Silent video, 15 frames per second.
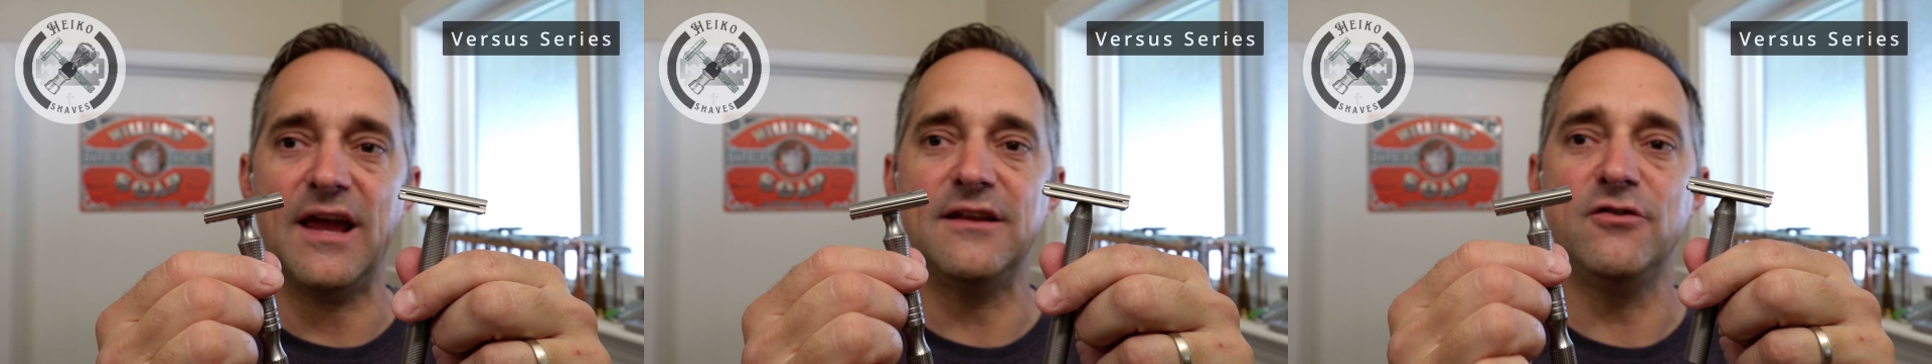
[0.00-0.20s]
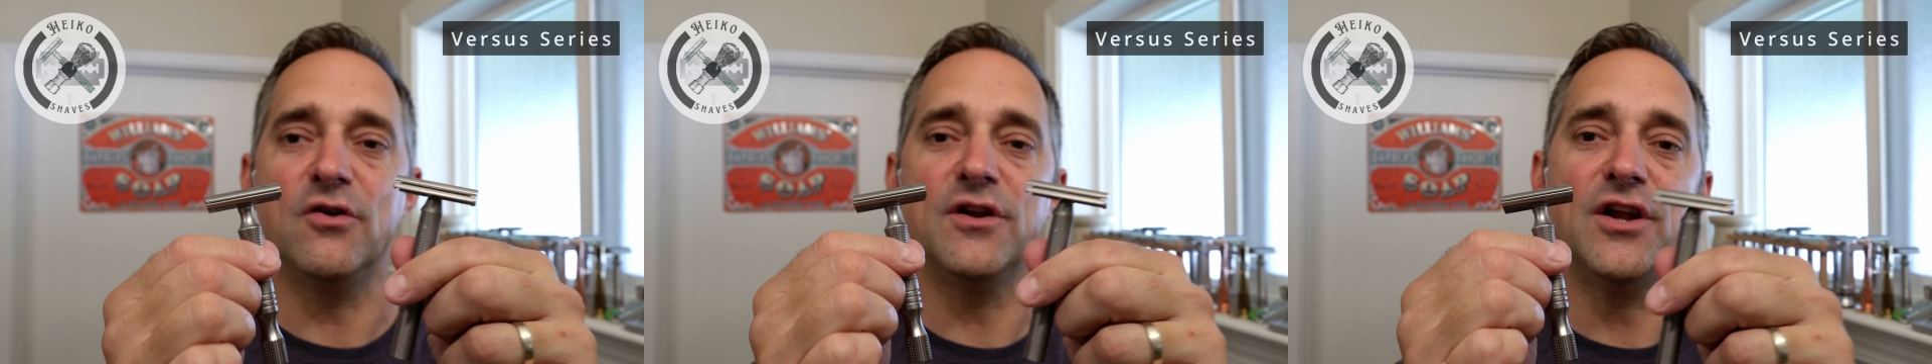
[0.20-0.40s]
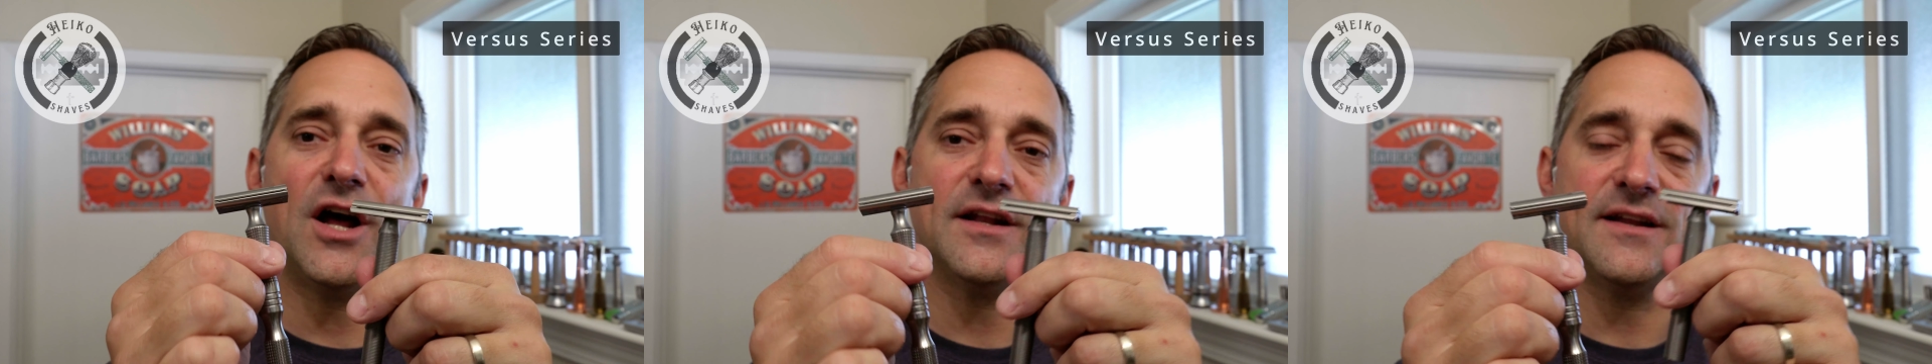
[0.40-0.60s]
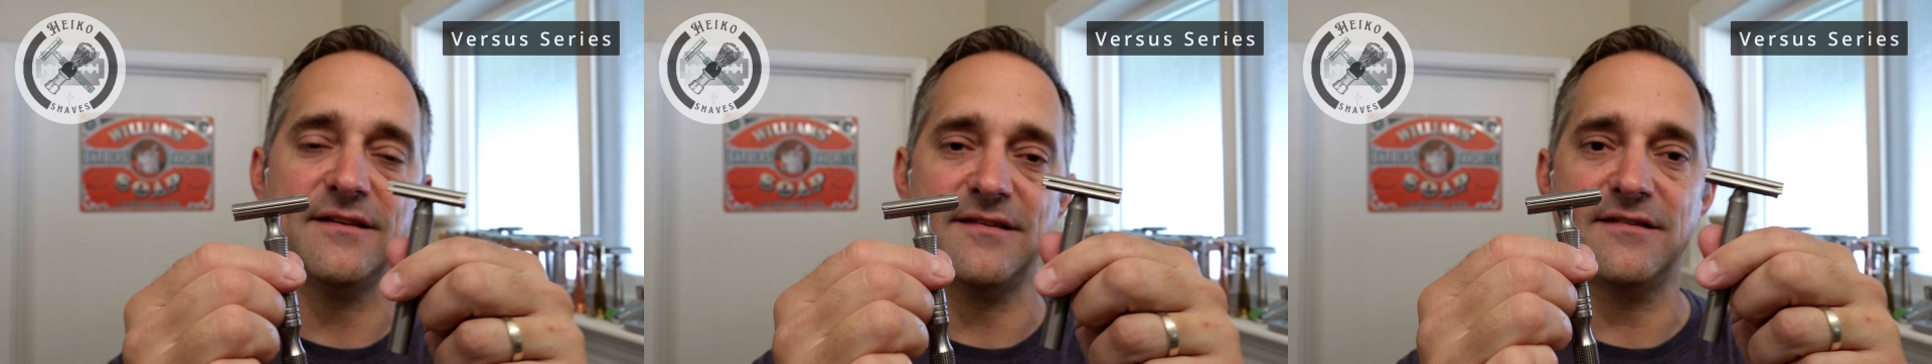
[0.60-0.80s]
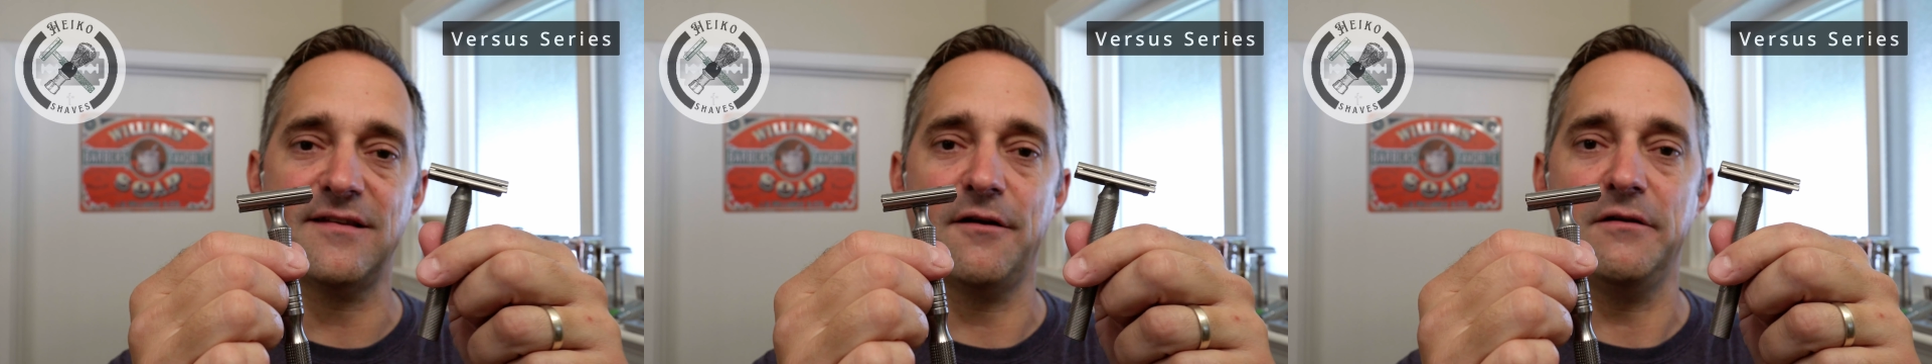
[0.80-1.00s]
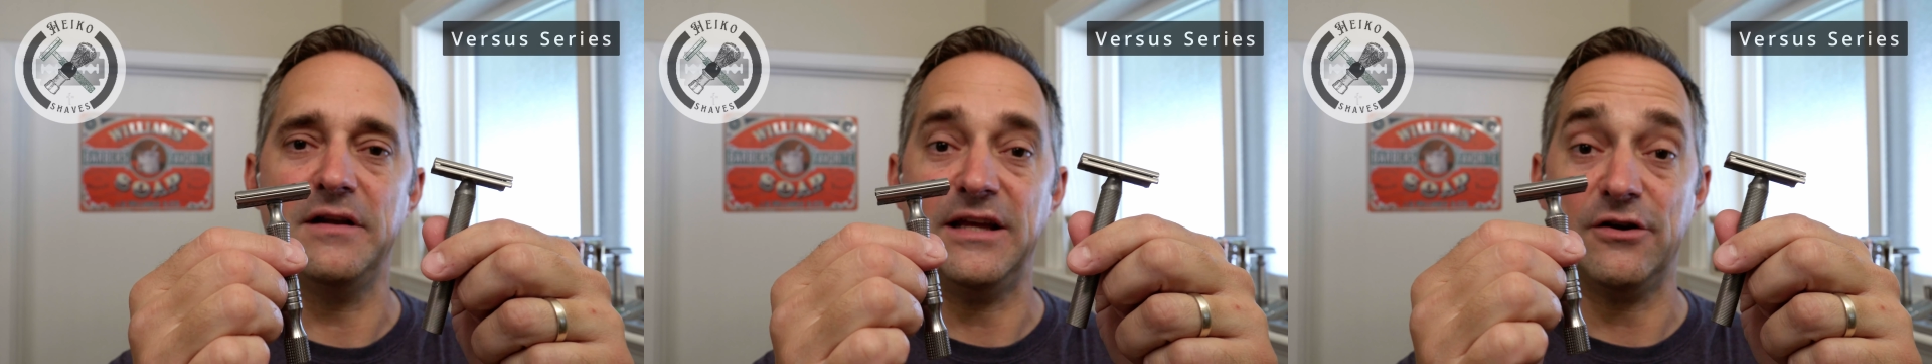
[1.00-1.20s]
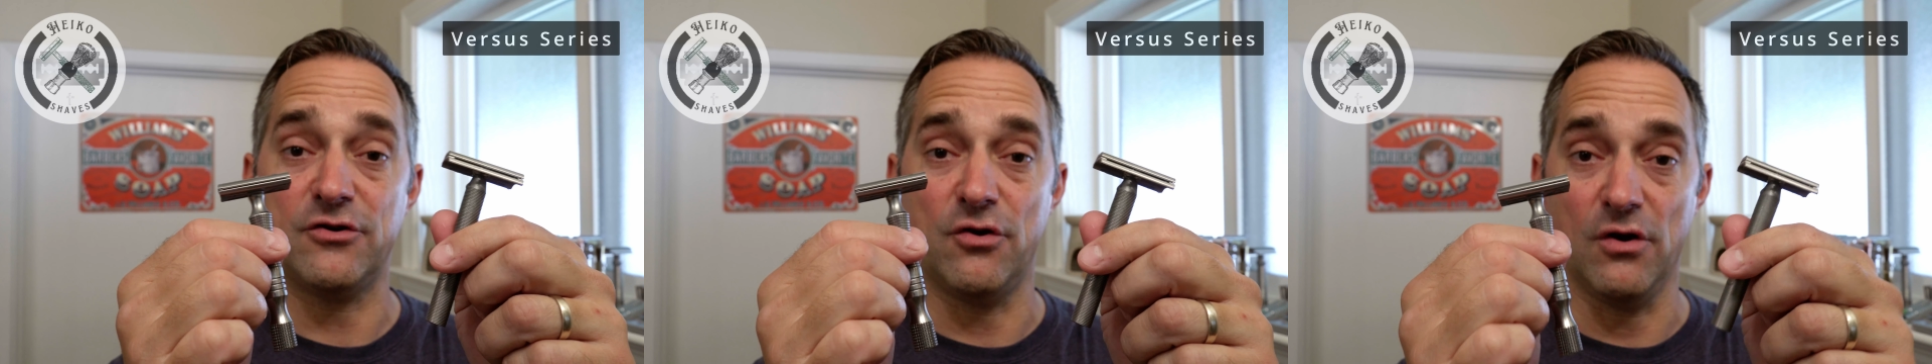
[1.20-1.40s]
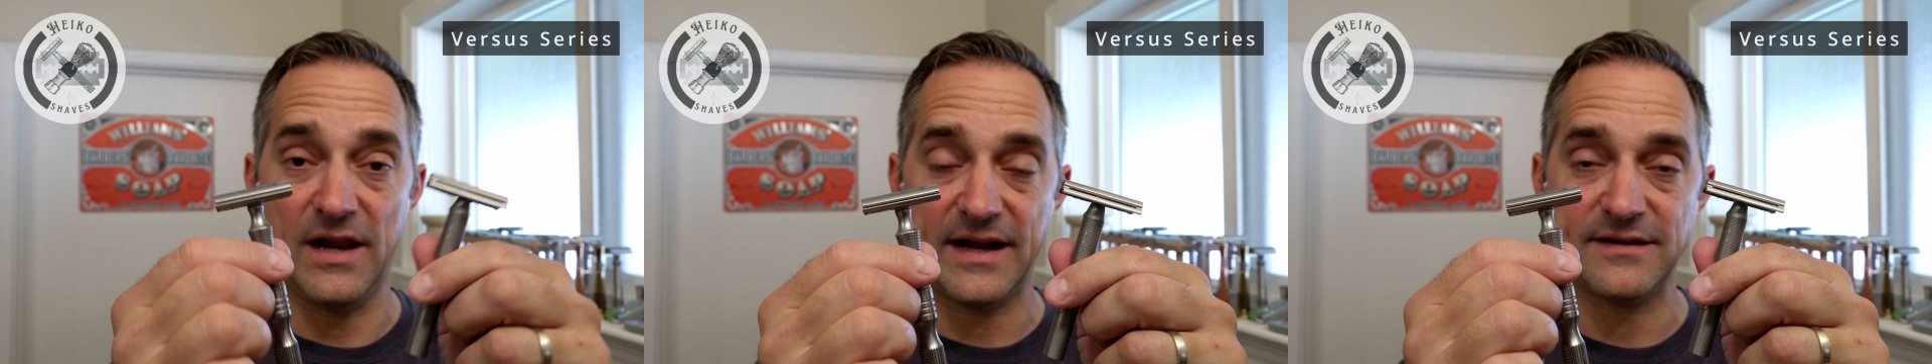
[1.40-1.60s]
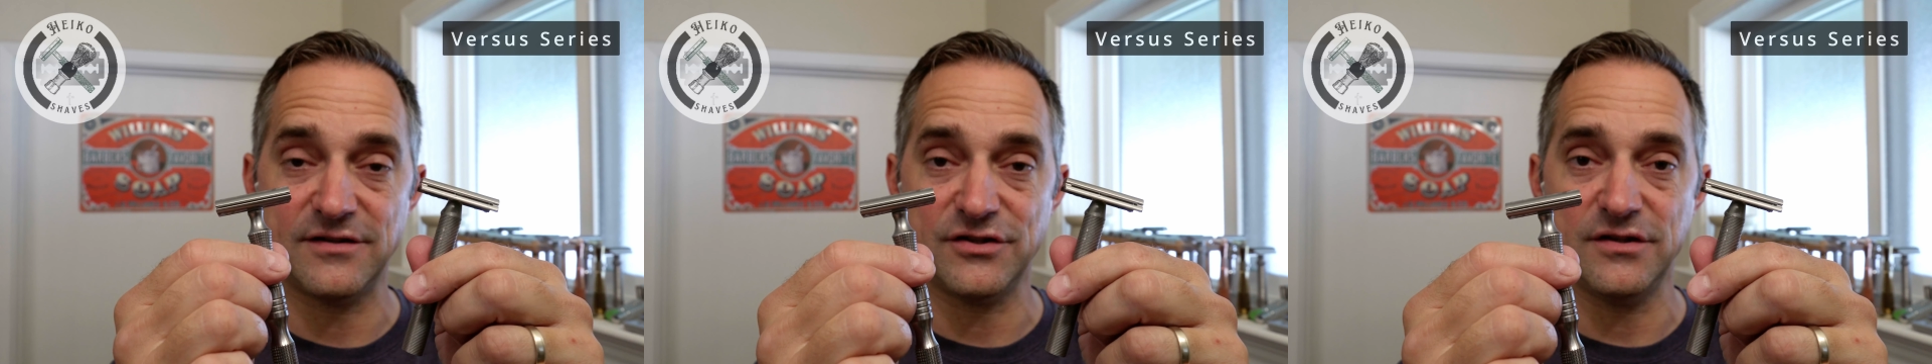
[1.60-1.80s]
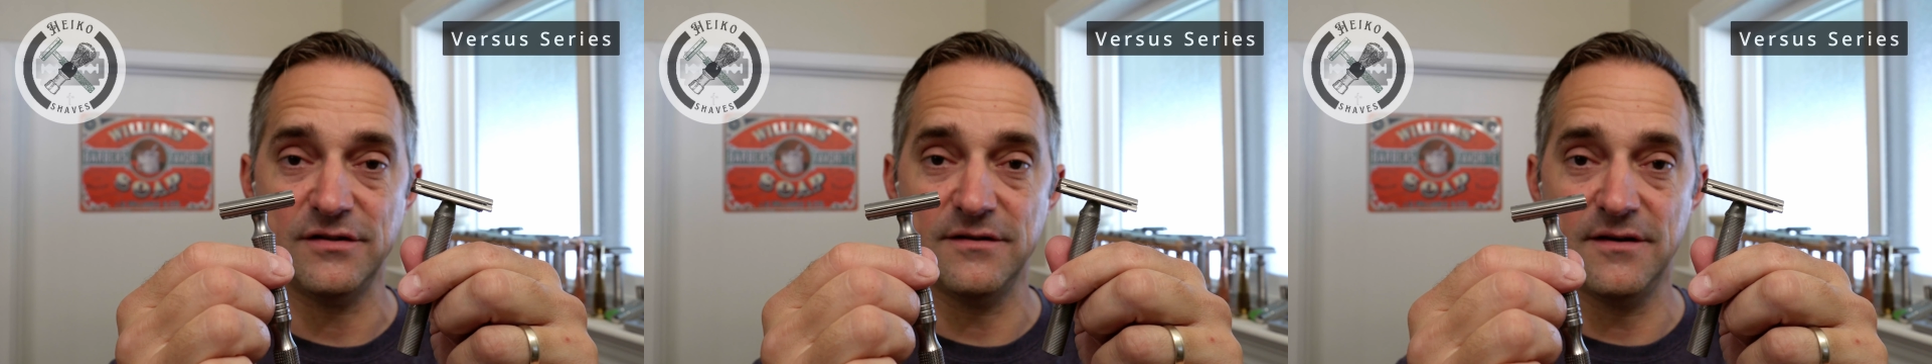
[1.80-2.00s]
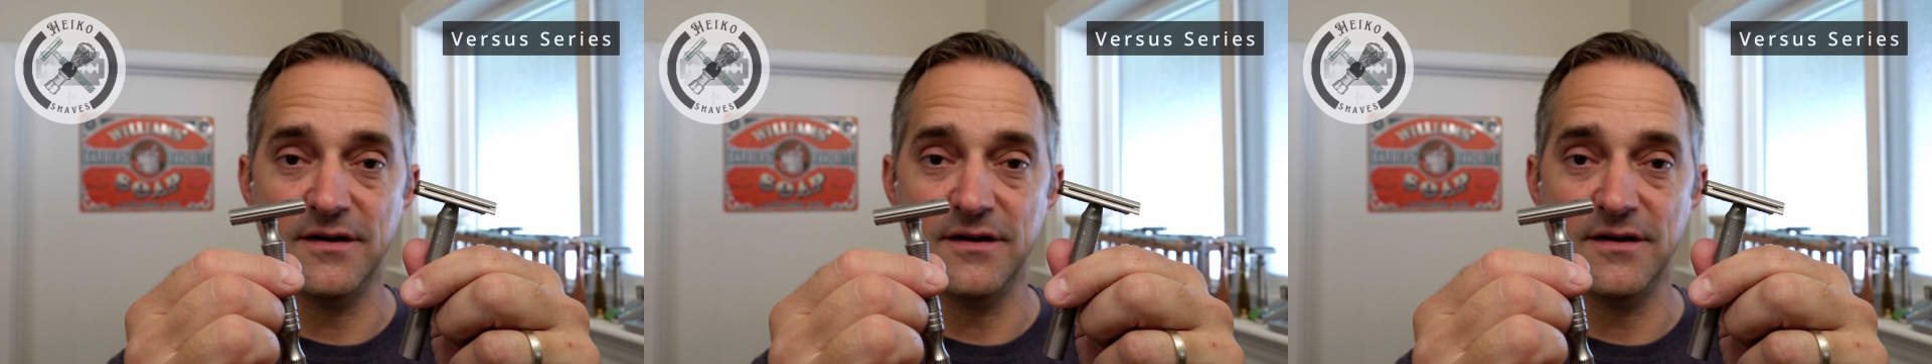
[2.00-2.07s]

and you're not necessarily a collector